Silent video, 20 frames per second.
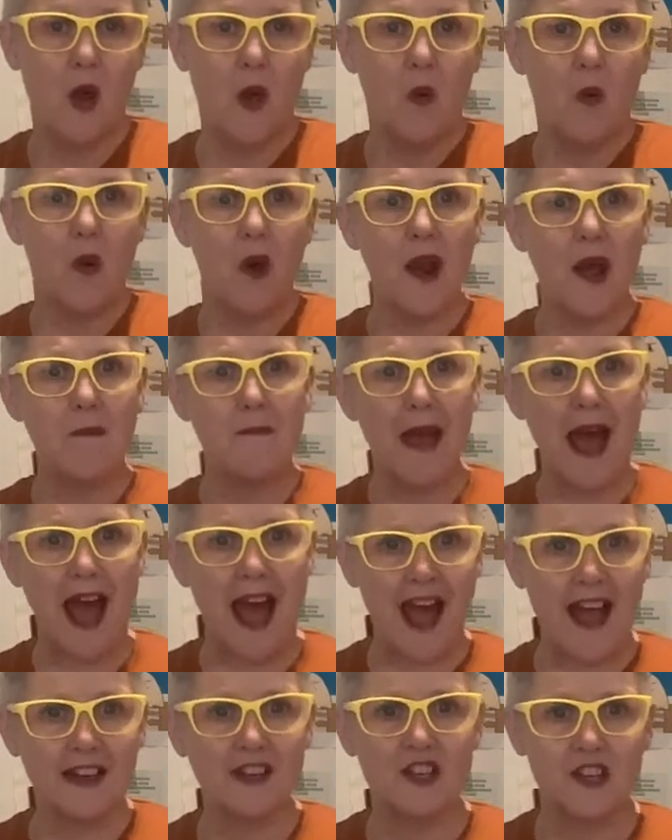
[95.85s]
What I'm
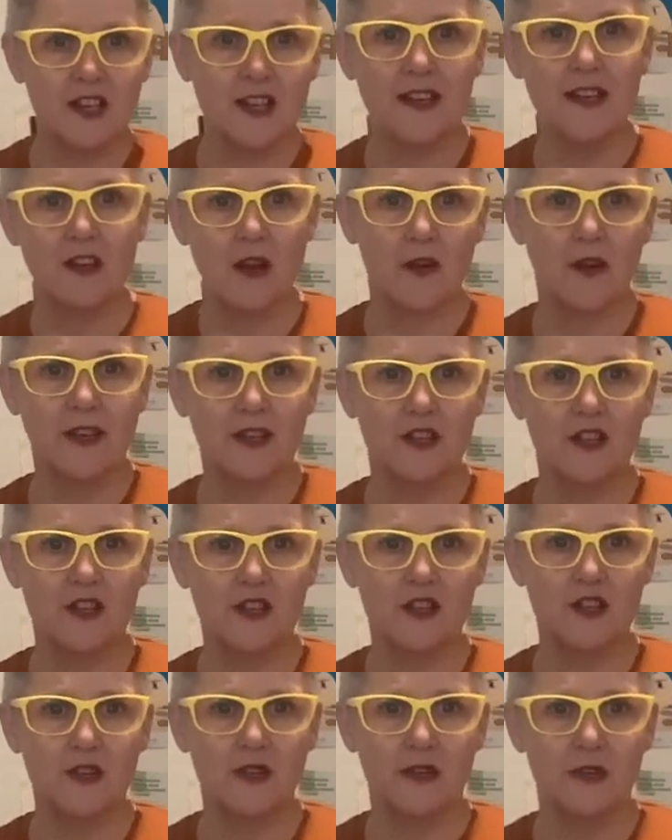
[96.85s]
actually going to
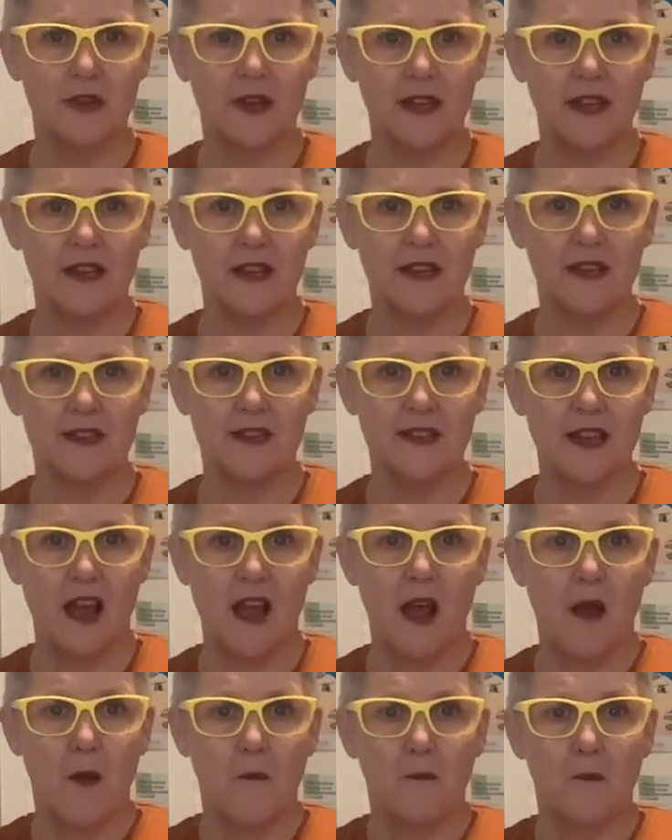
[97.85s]
do is
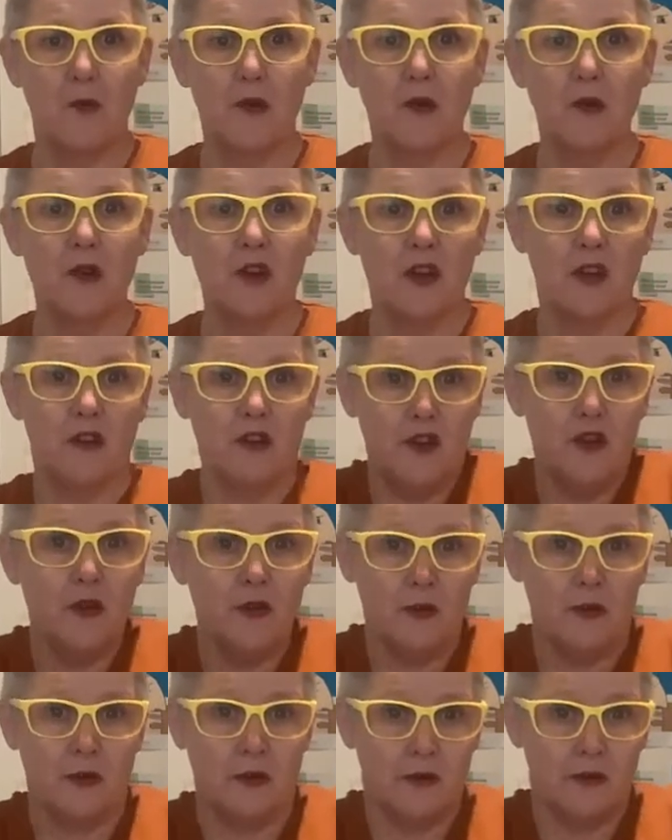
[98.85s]
put
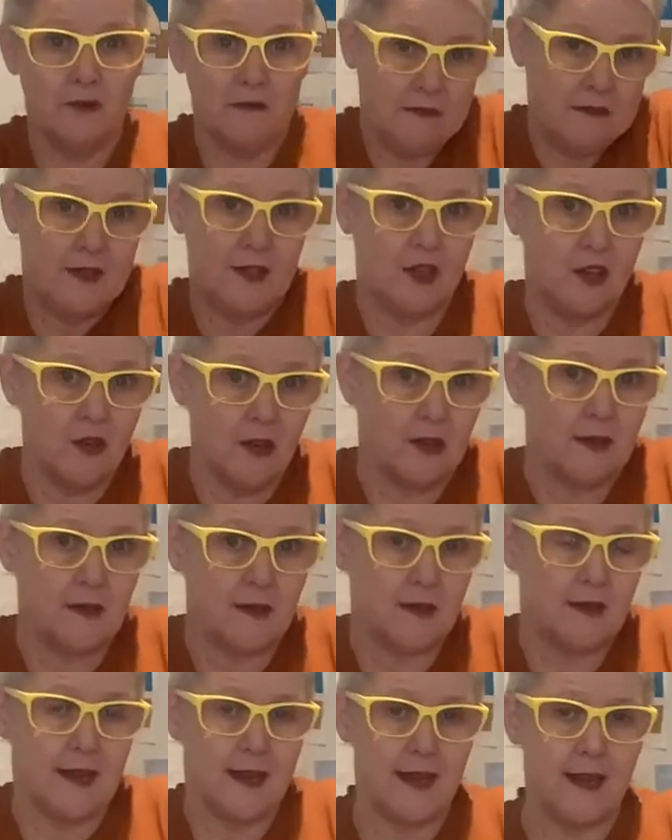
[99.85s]
you,
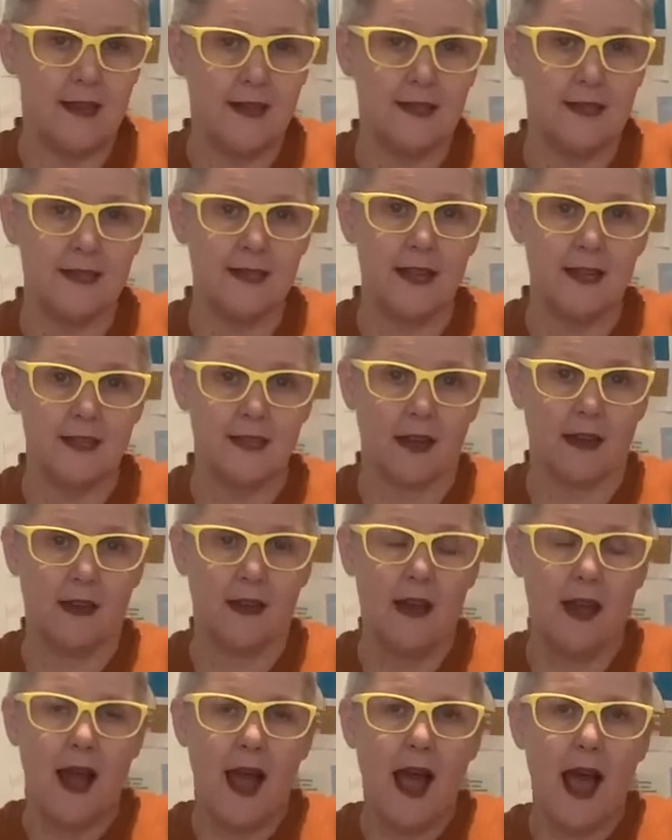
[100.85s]
students, in the center,
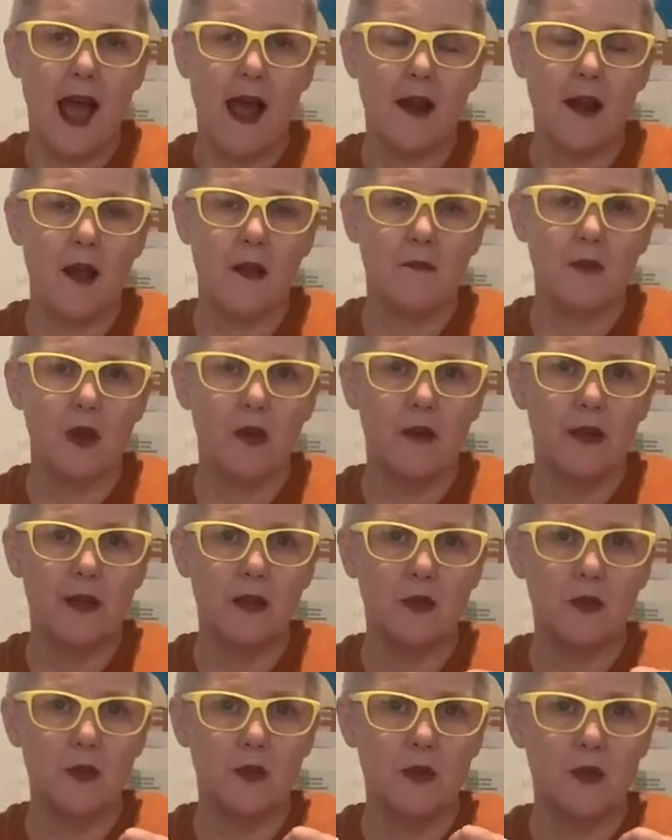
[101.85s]
and I'm going
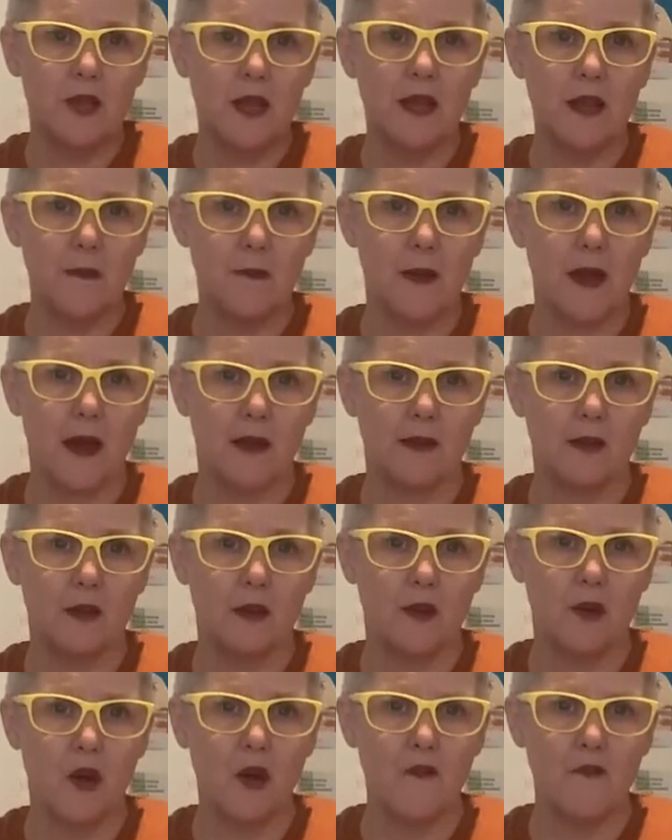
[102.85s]
to think about it
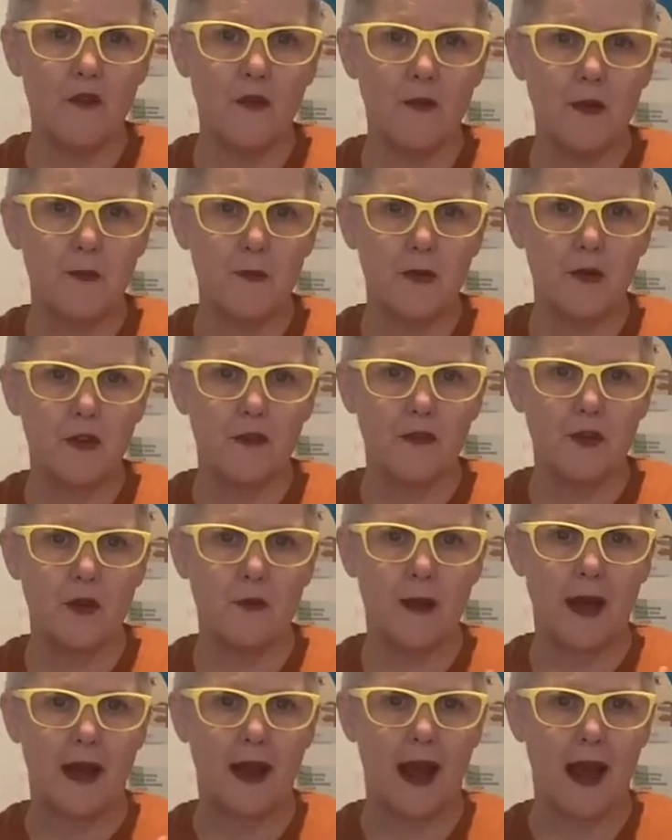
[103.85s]
not from the point of view
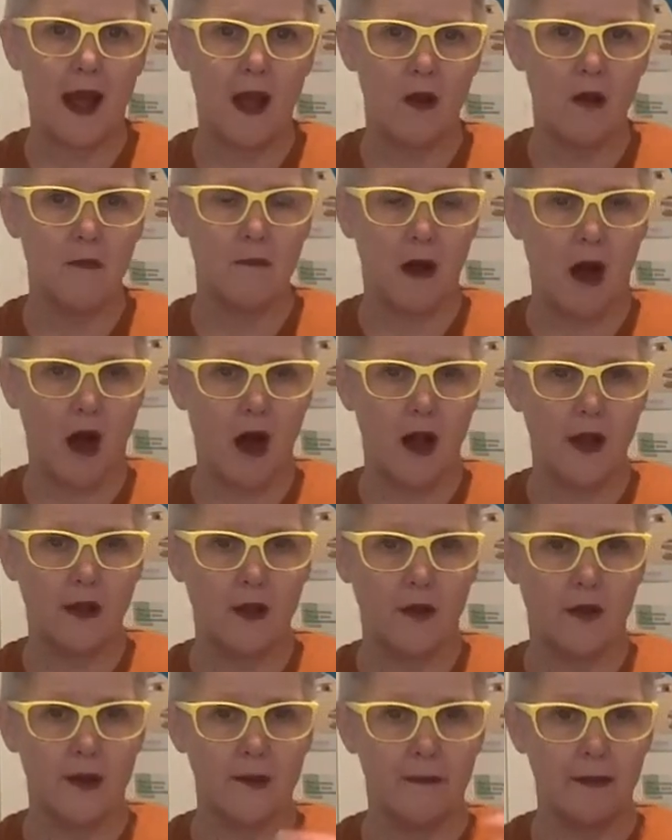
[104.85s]
about how am I
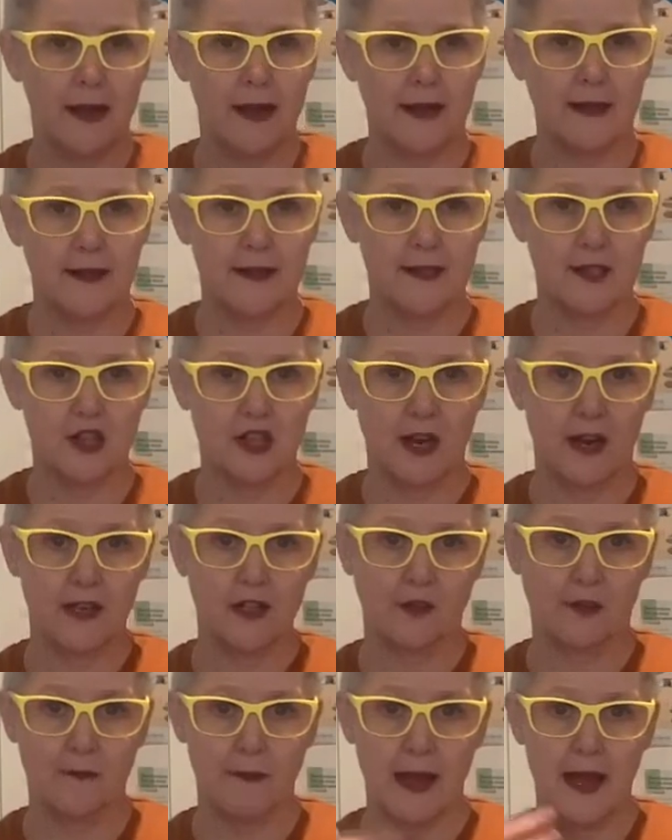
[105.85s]
going to make this change
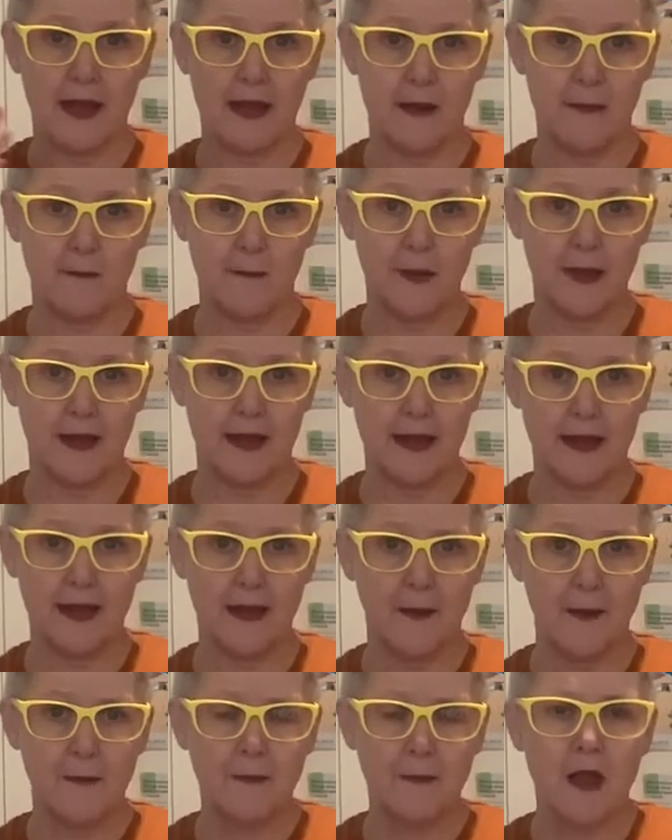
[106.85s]
from A to B,
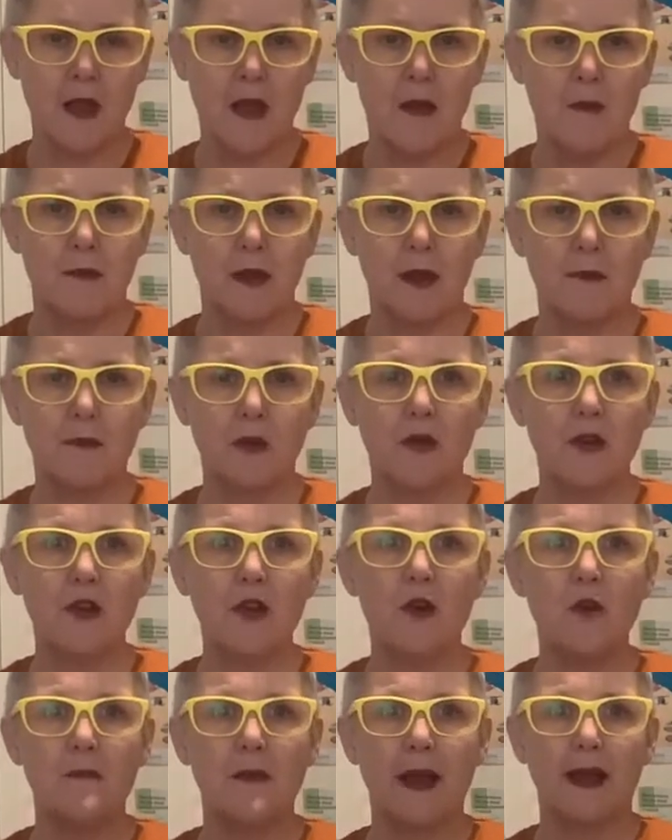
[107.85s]
but I'm going to go
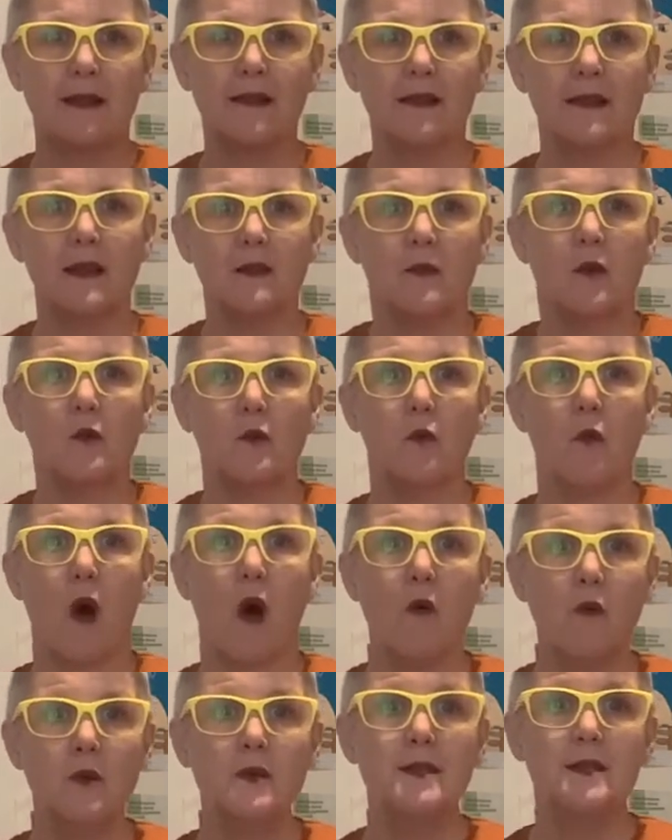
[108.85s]
back and think, well, what
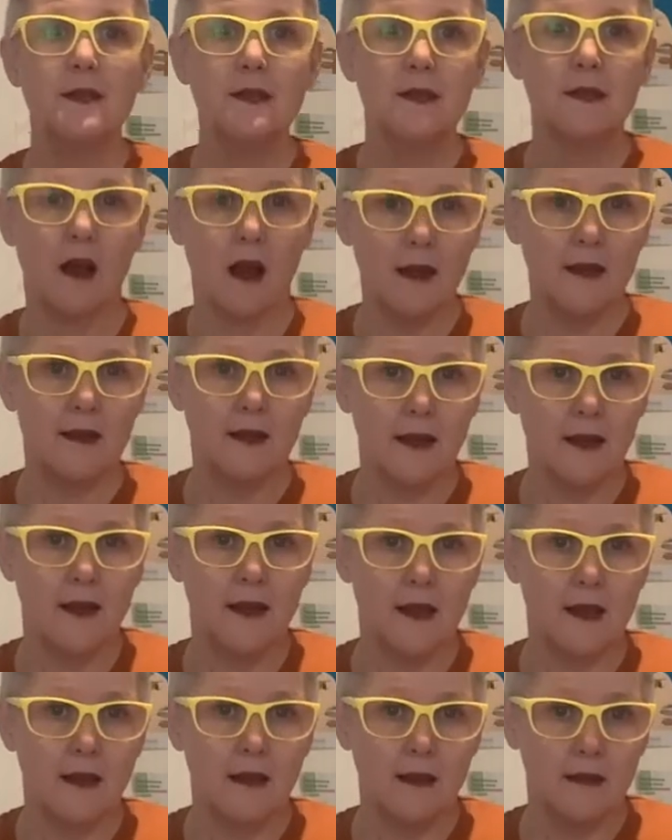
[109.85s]
was design
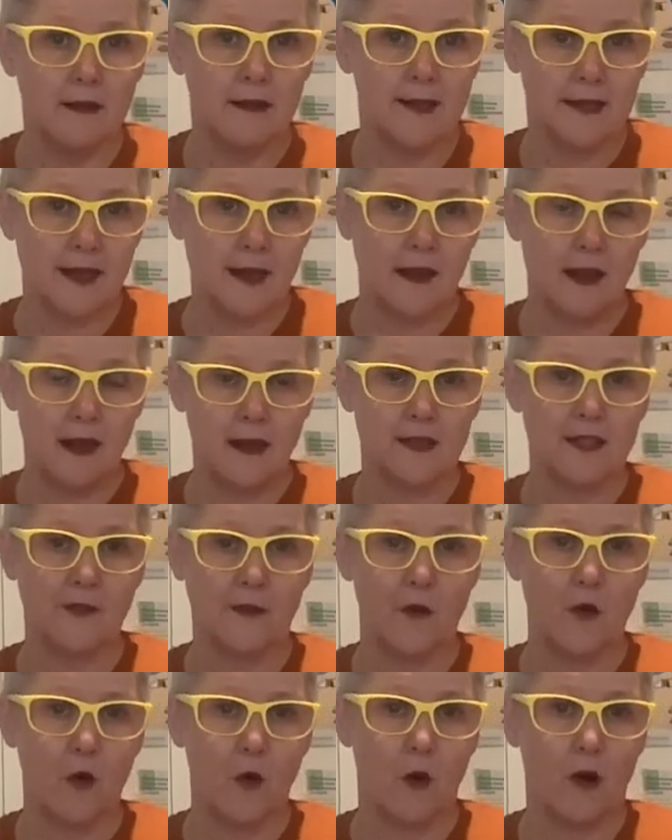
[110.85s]
thinking this class
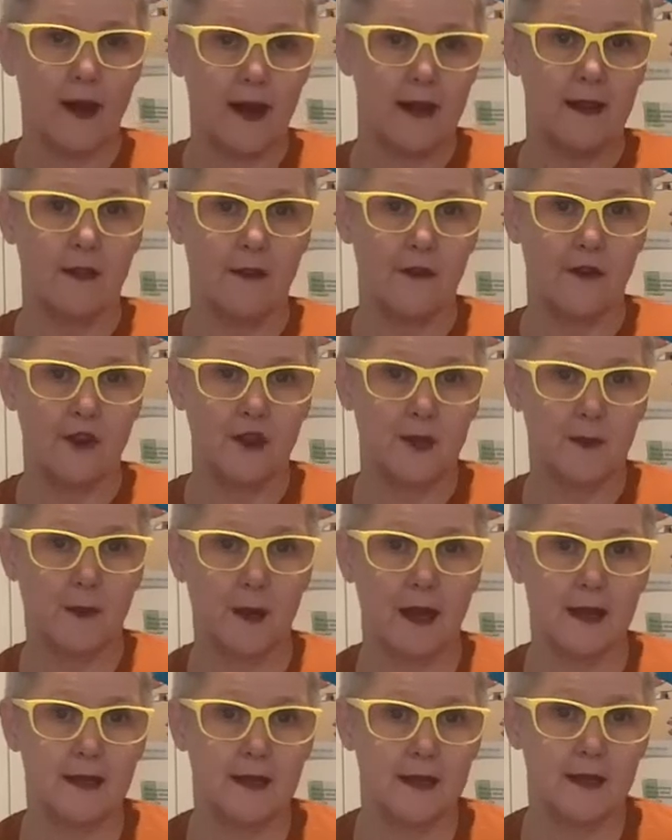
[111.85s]
for in the first
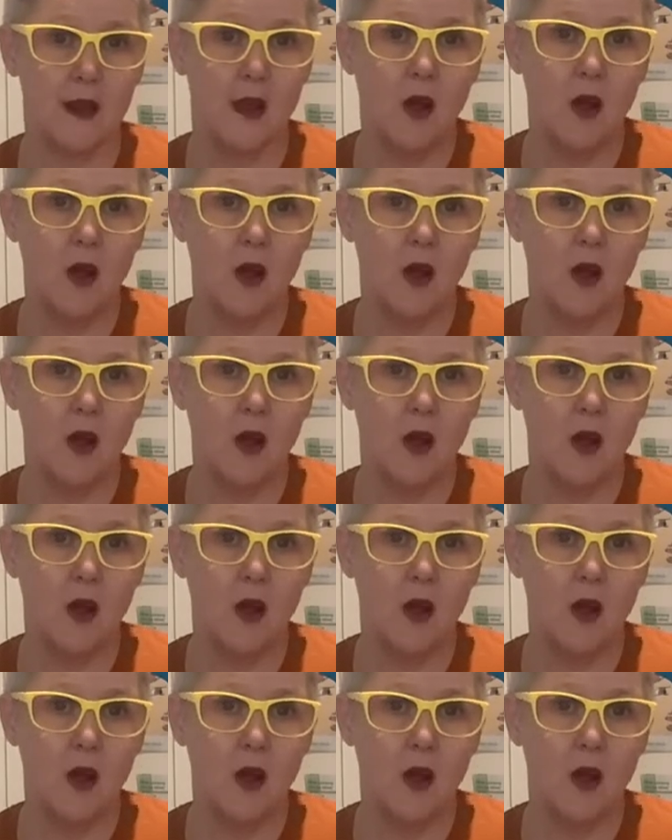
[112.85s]
place?